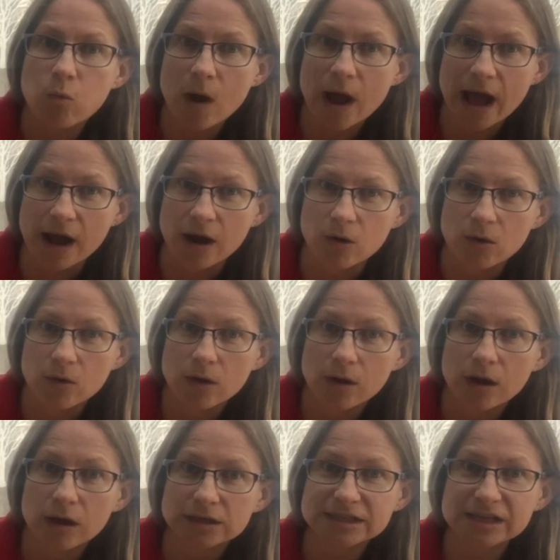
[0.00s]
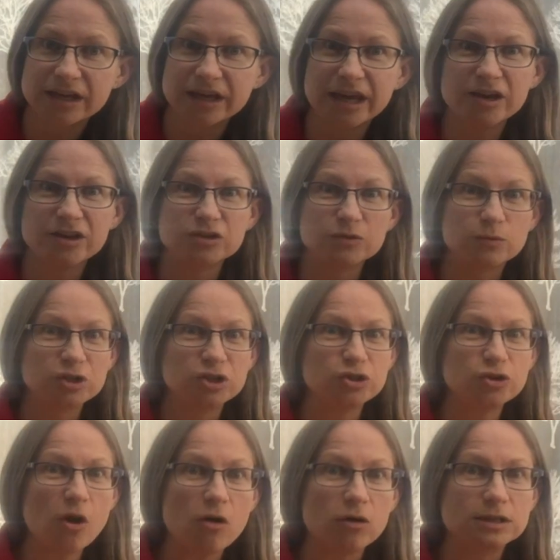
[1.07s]
Well, Zacchaeus was
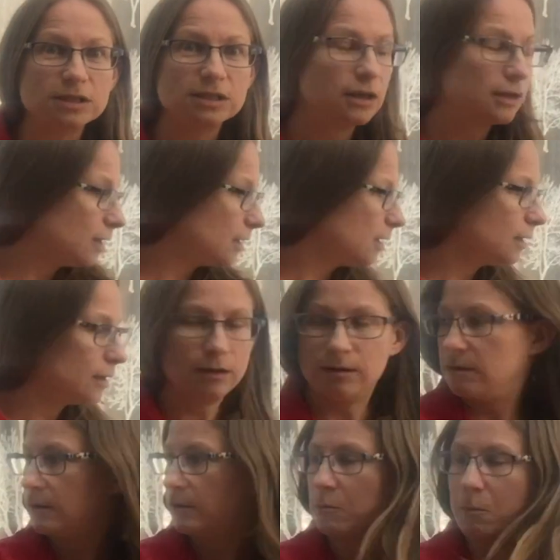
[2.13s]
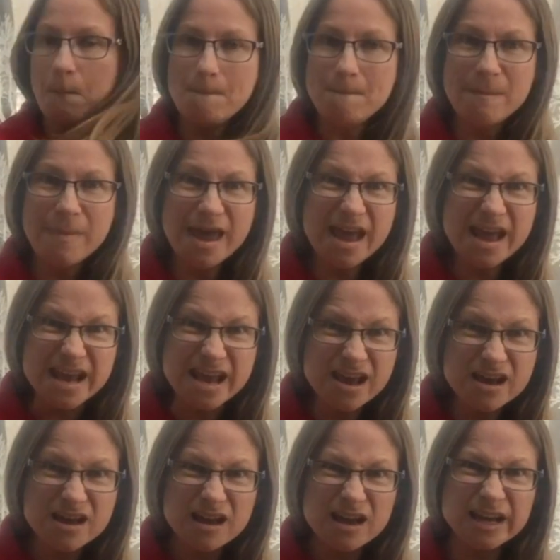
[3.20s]
shocked. Me?
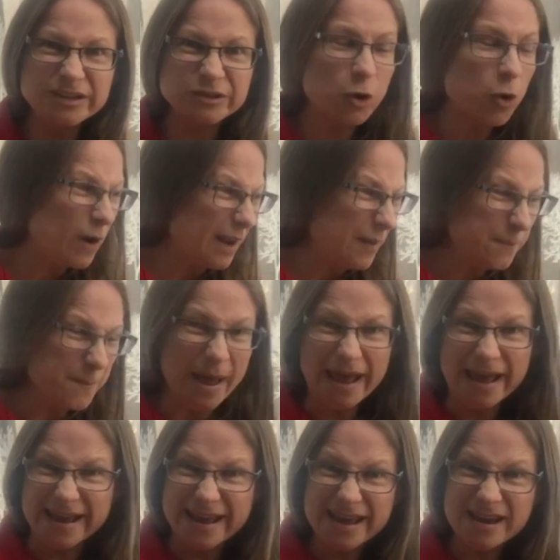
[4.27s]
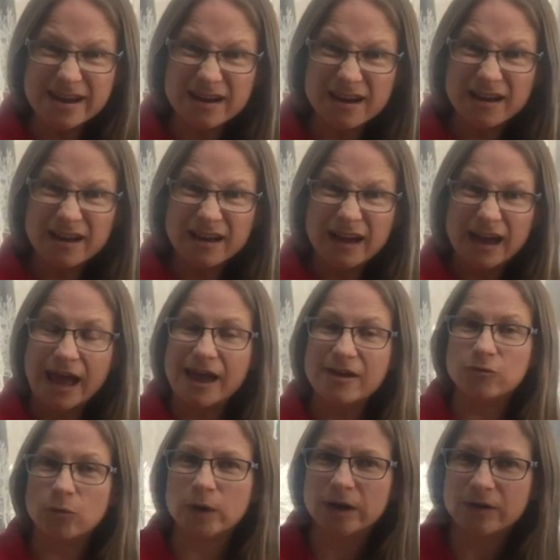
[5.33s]
He's calling me?
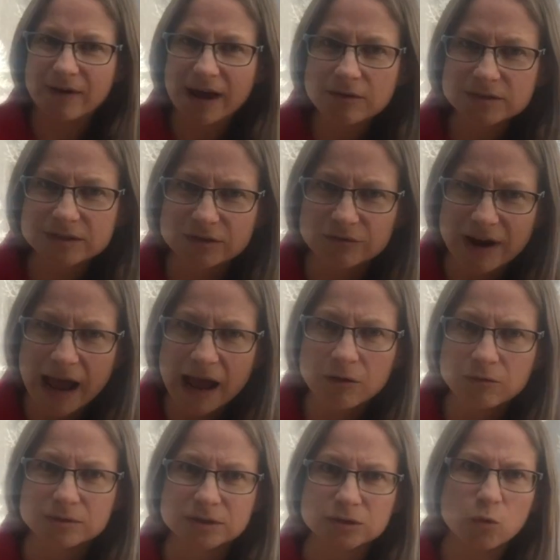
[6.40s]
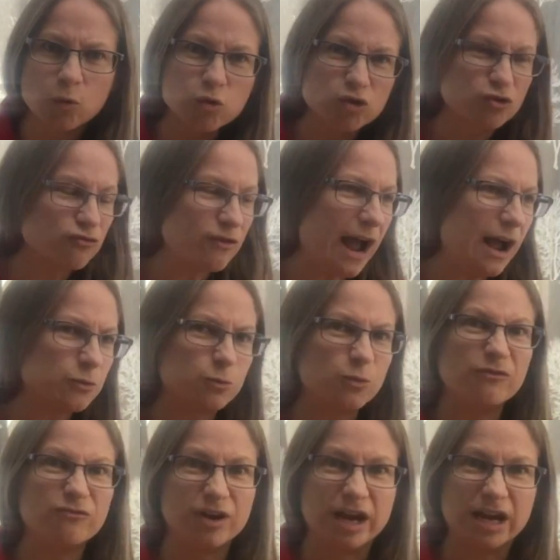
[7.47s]
Everyone else around, all the crowd,
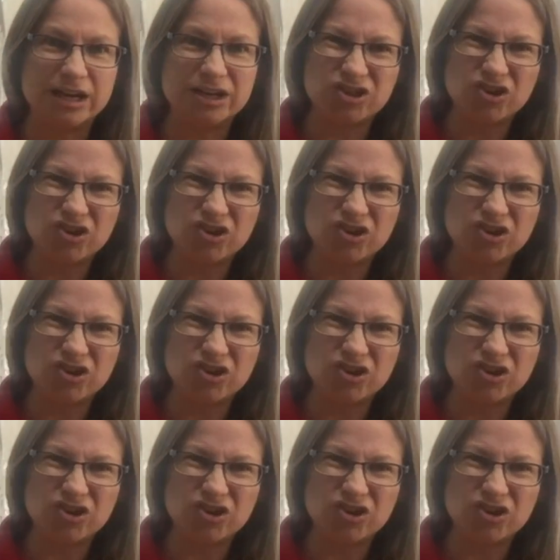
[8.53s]
were really